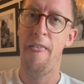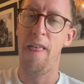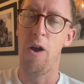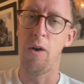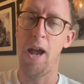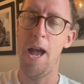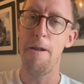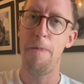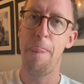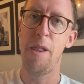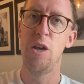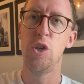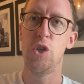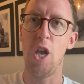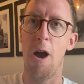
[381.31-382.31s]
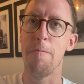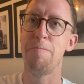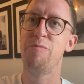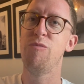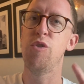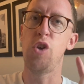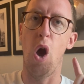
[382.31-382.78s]
okay? So
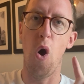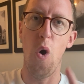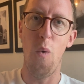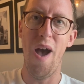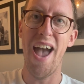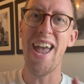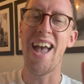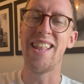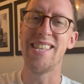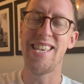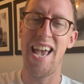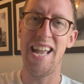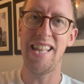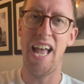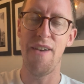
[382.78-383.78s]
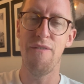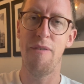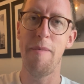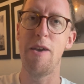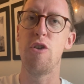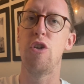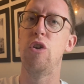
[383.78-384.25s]
go away and take that
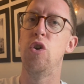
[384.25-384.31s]
information,